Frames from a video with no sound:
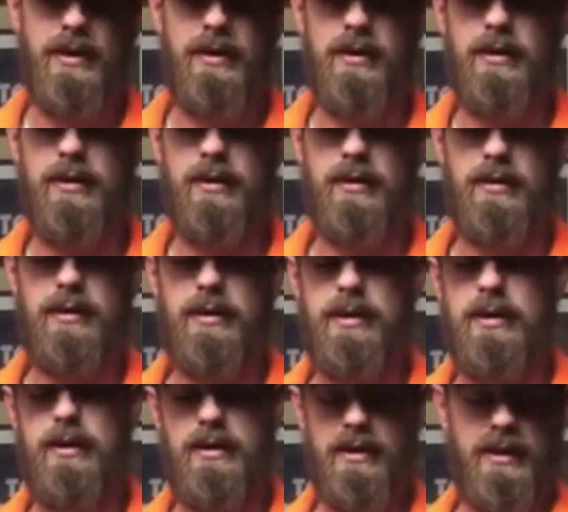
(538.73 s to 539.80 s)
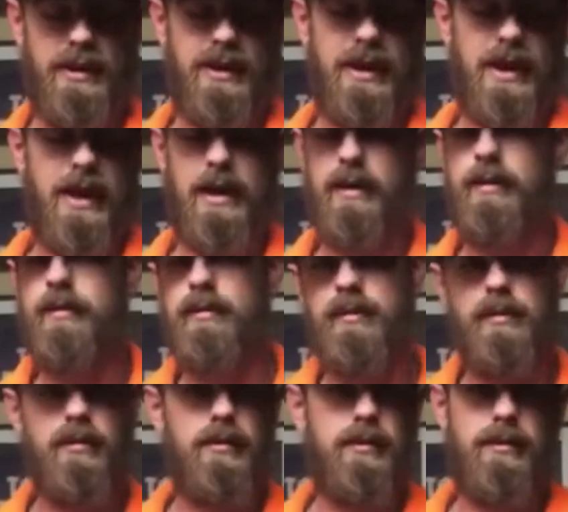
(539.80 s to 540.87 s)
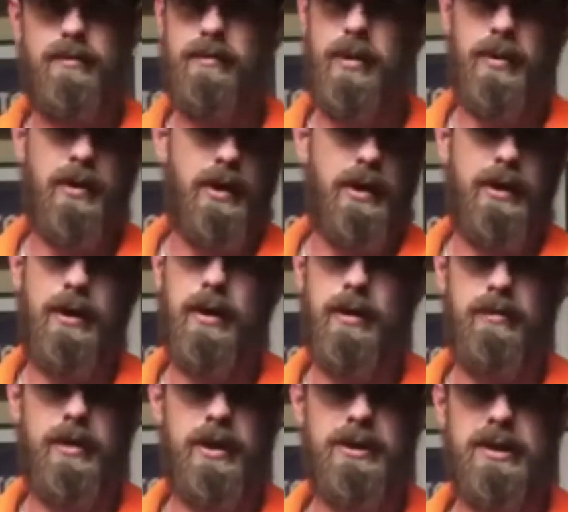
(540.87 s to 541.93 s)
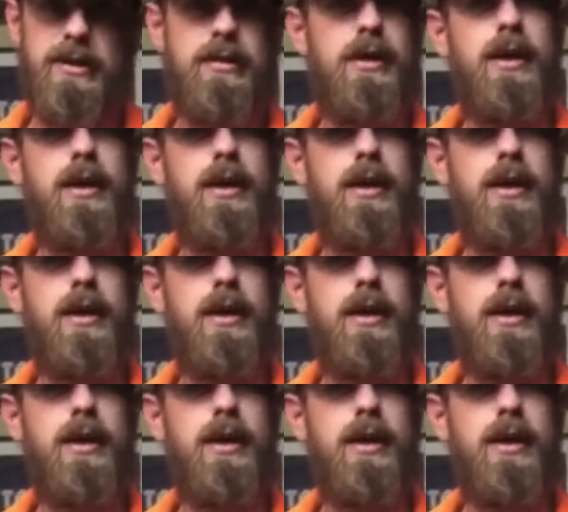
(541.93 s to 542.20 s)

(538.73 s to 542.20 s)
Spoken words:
You know, again, bow hunting on a budget, or